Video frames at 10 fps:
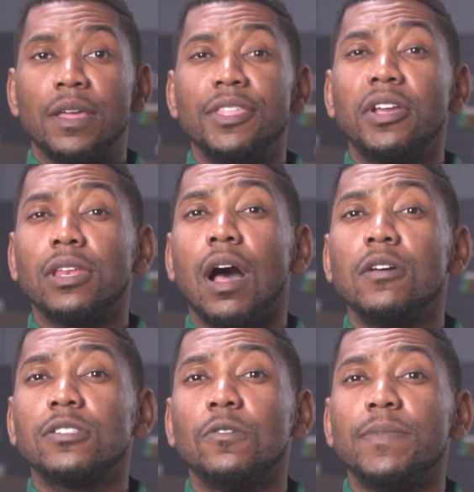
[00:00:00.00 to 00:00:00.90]
There can
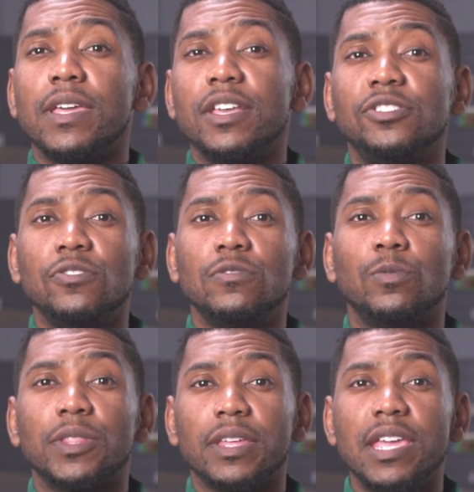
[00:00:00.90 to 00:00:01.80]
also be issues
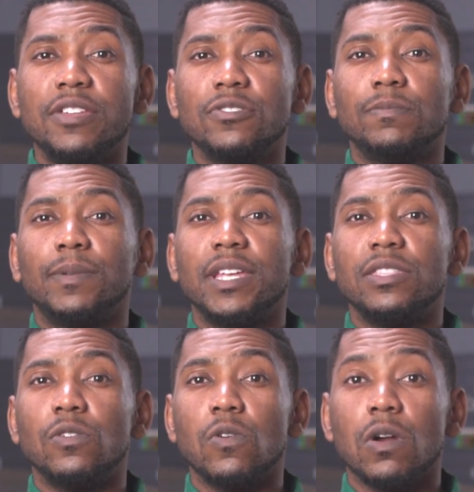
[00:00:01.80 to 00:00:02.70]
with a heater's blend
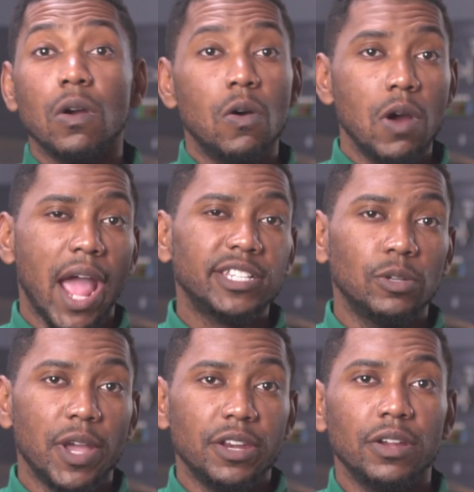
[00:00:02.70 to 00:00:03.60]
door or
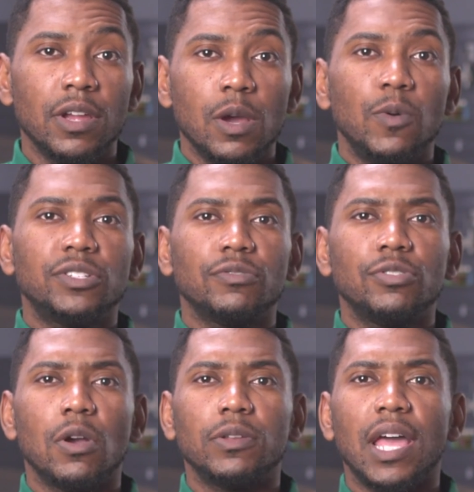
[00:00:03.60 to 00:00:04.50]
actuator, which
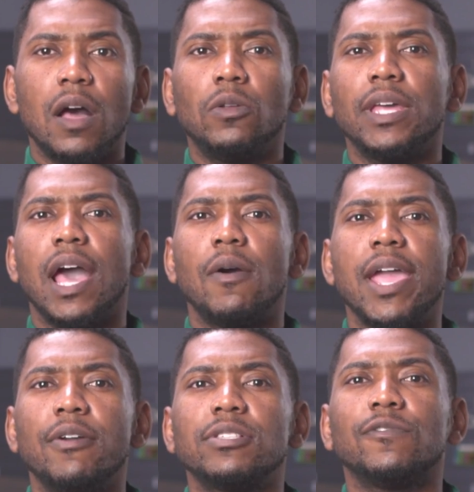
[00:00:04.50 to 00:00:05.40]
control not only how
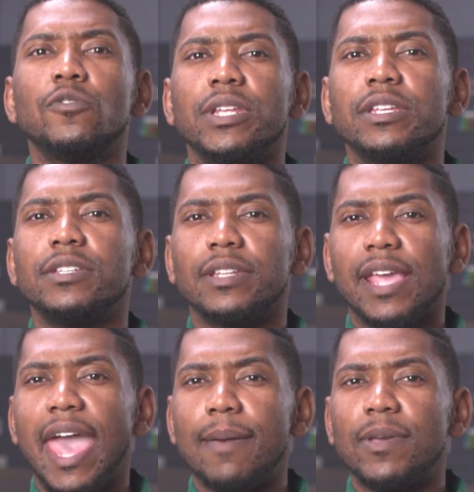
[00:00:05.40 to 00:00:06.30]
air is routed into the
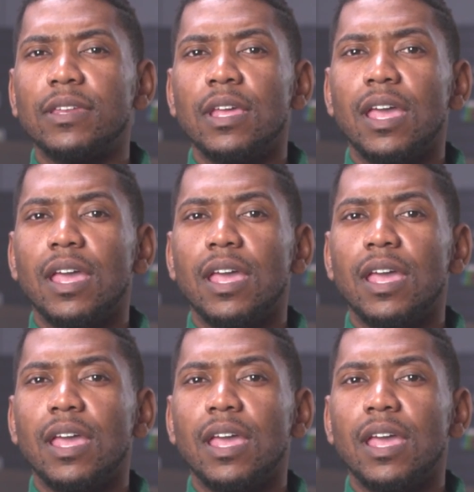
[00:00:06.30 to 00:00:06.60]
cabin,